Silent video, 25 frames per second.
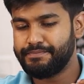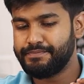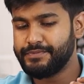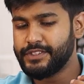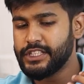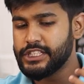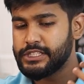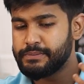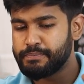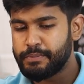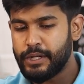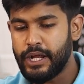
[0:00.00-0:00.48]

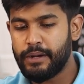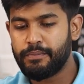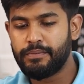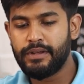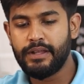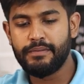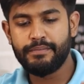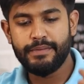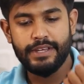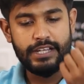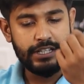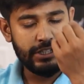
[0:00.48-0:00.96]
this
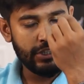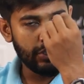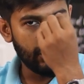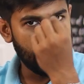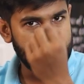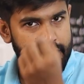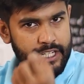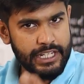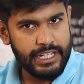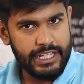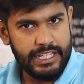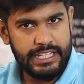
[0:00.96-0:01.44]
problem is
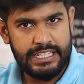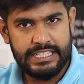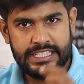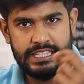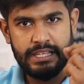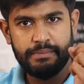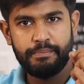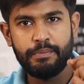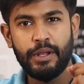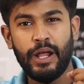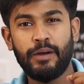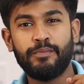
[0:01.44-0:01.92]
not an
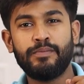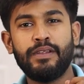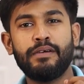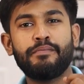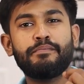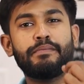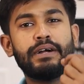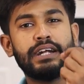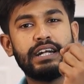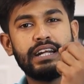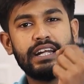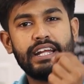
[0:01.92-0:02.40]
easy
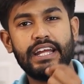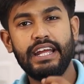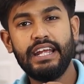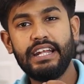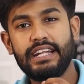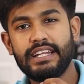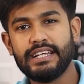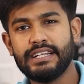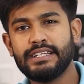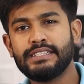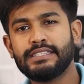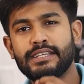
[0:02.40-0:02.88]
problem, but
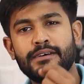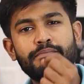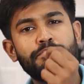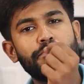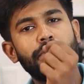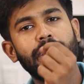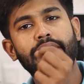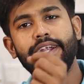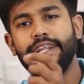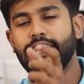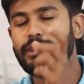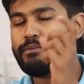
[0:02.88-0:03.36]
it is a
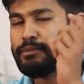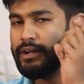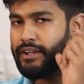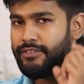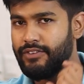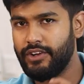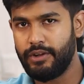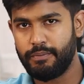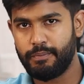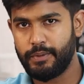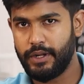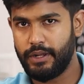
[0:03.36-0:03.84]
medium
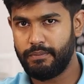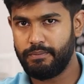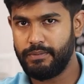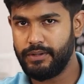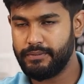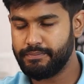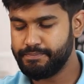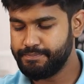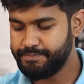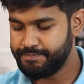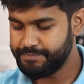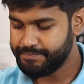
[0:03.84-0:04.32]
level
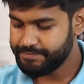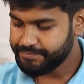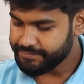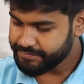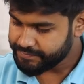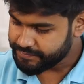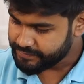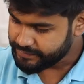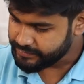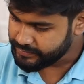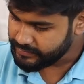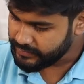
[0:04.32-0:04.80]
problem.
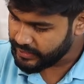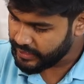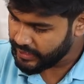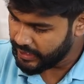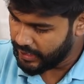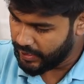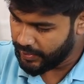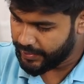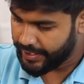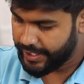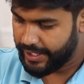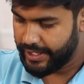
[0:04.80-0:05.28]

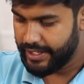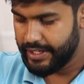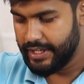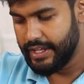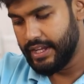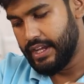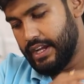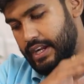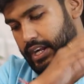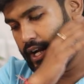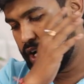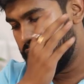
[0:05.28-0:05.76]
Okay,
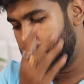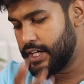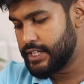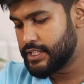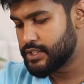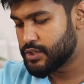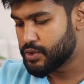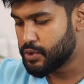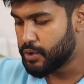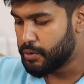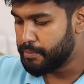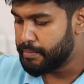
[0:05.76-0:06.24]
now
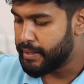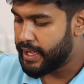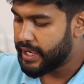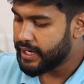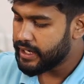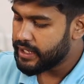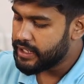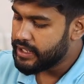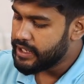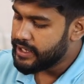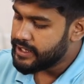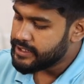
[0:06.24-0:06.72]
let's go
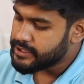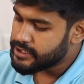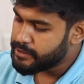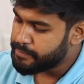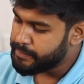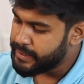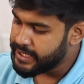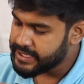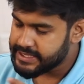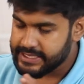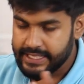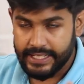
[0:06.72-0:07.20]
back. So
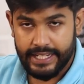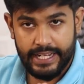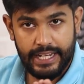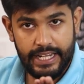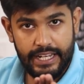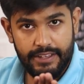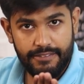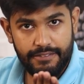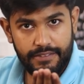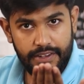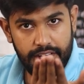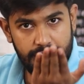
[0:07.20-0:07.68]

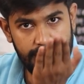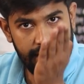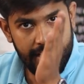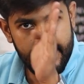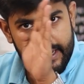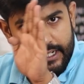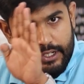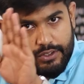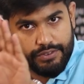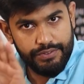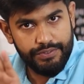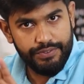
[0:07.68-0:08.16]
basically we
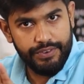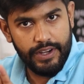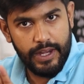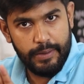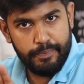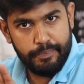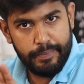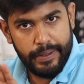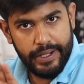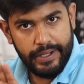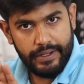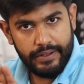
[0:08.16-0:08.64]
need to
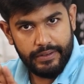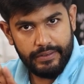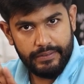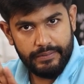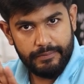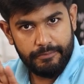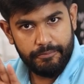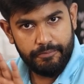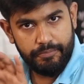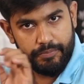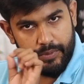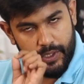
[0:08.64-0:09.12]
flip it.
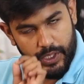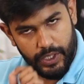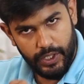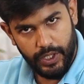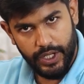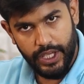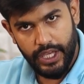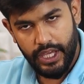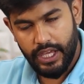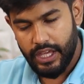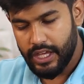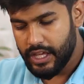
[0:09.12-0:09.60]

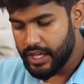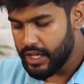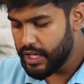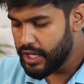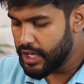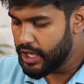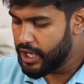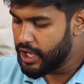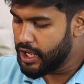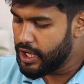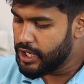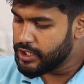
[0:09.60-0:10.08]
Okay,
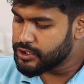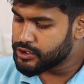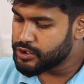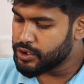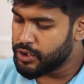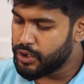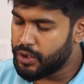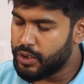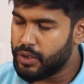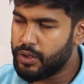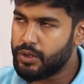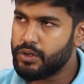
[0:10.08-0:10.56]

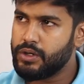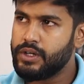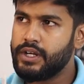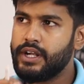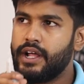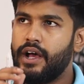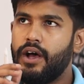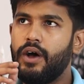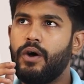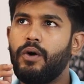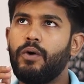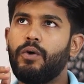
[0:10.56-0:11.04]
so
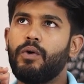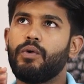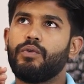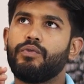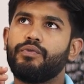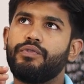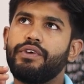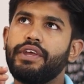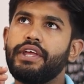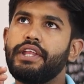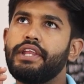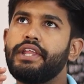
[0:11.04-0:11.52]
now
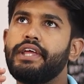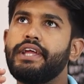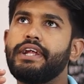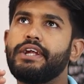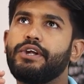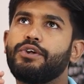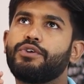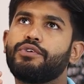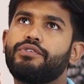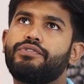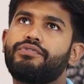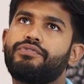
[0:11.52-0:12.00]
we
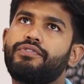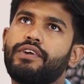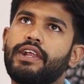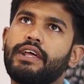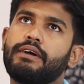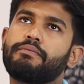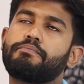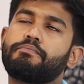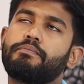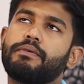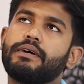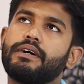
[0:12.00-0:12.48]
need to
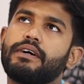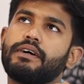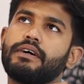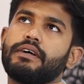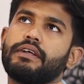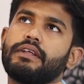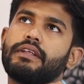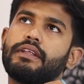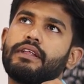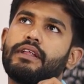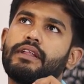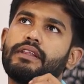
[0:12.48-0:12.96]
flip
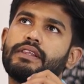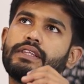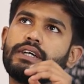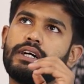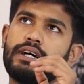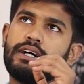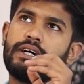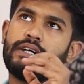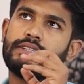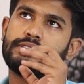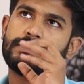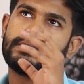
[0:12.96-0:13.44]

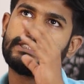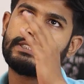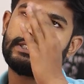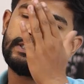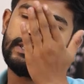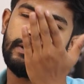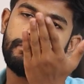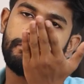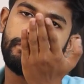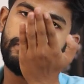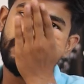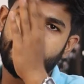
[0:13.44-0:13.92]
the
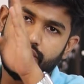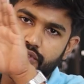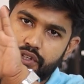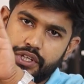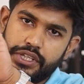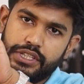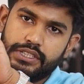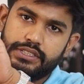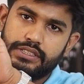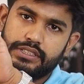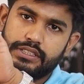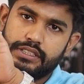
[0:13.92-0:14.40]

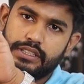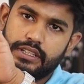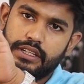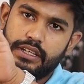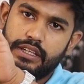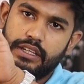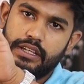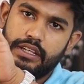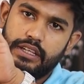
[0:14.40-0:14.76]
subtrees.